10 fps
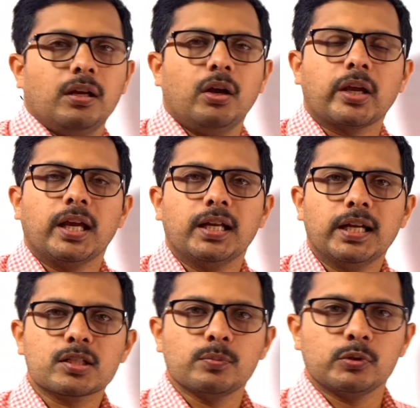Okay,
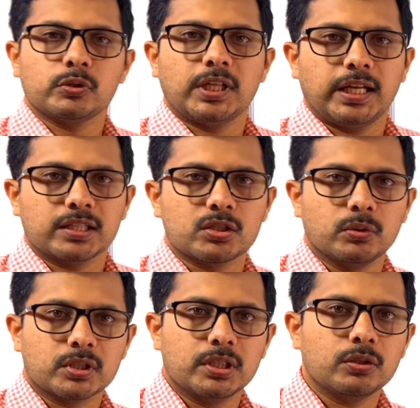let's move to the next
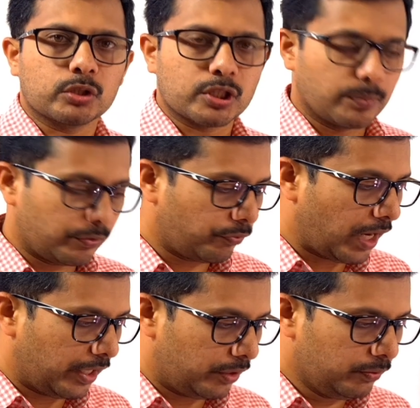question. Question number
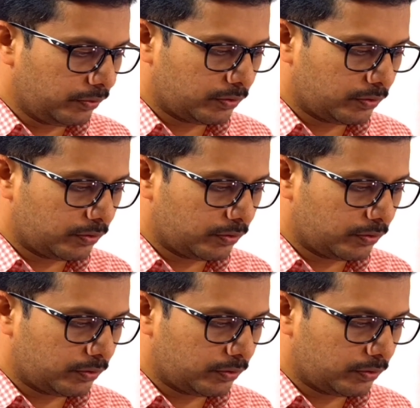5.